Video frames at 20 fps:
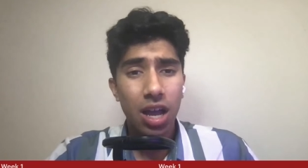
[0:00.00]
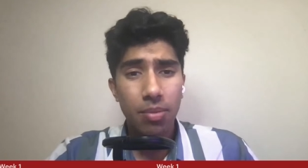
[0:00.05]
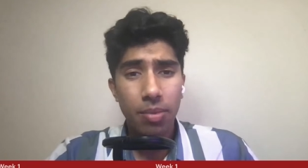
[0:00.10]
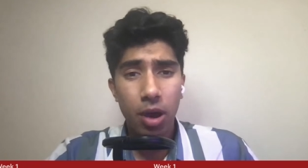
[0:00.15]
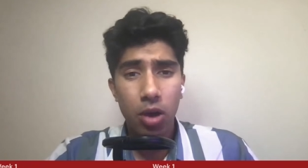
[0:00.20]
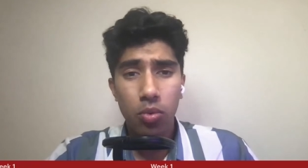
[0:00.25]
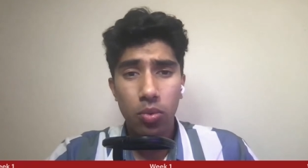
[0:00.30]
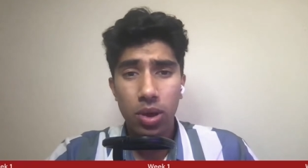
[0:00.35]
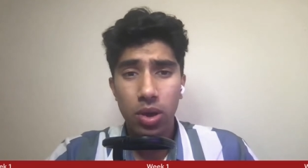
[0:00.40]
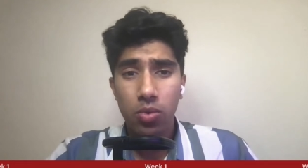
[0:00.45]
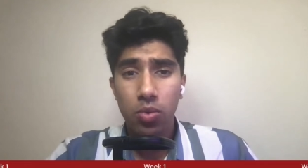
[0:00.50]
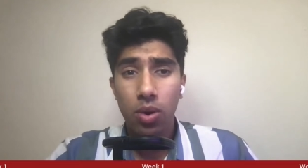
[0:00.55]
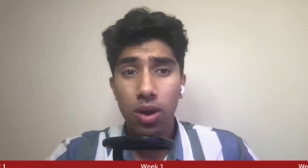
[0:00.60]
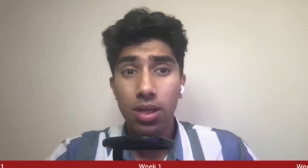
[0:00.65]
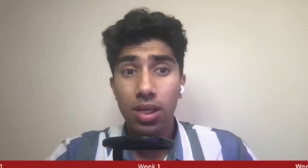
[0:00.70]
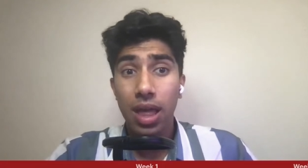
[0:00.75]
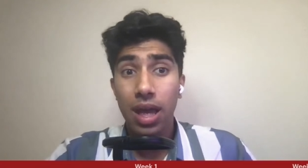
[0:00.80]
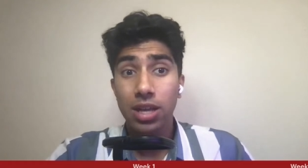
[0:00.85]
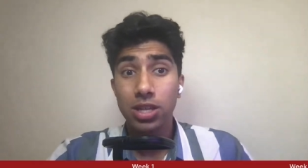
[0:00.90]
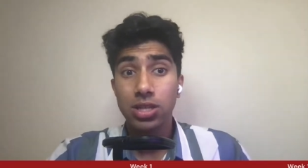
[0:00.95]
about week
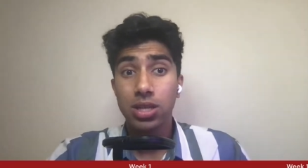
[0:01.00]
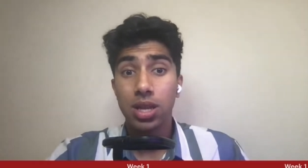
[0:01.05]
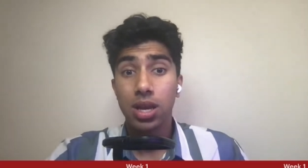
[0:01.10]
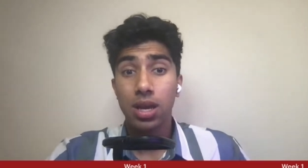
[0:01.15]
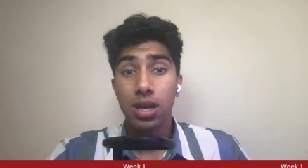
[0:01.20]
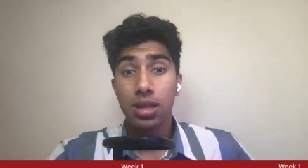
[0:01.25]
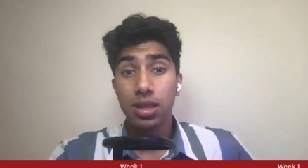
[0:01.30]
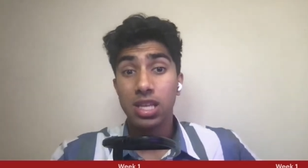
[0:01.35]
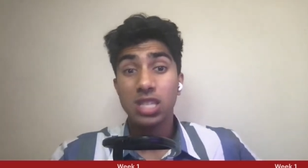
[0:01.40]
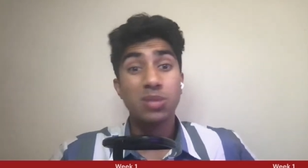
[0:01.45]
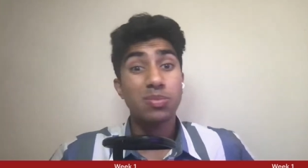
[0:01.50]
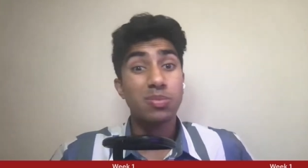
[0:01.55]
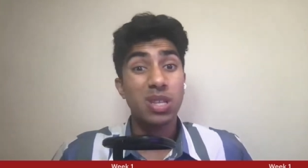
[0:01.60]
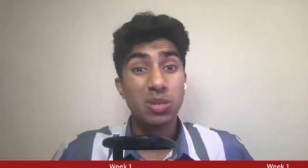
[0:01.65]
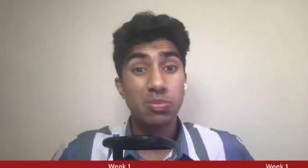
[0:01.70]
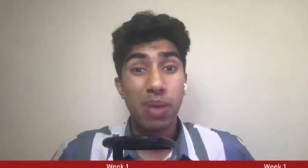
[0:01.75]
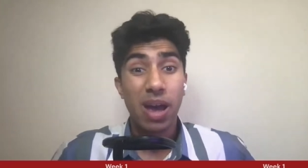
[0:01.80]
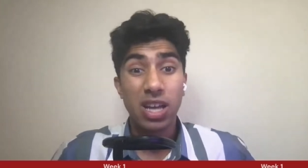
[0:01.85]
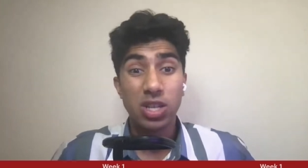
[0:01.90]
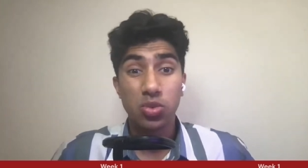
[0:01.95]
1
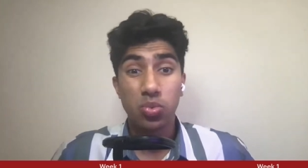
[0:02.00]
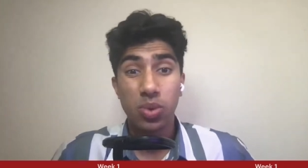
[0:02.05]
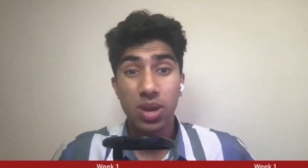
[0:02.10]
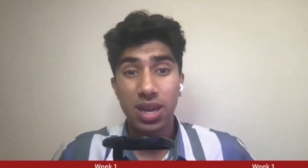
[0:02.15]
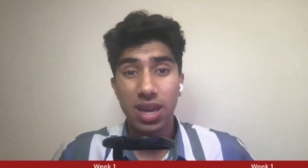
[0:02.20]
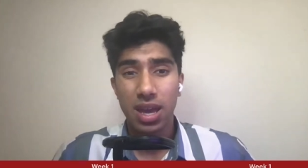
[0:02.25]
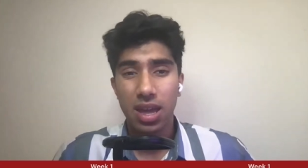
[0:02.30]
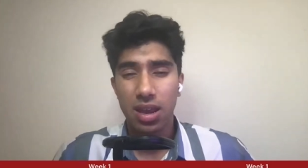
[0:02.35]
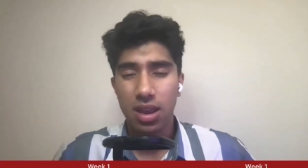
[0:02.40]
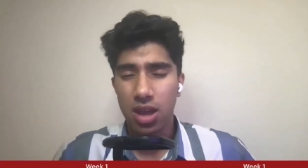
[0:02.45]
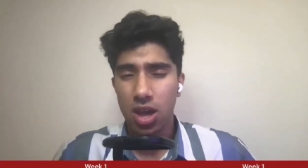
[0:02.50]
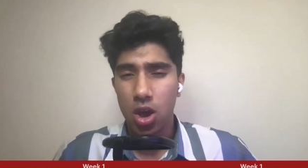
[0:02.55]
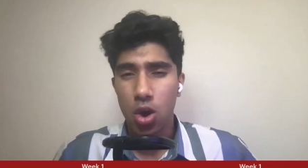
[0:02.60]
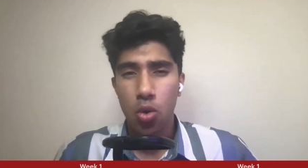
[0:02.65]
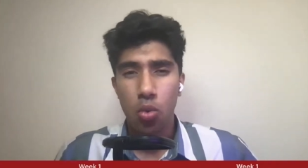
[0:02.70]
this past weekend.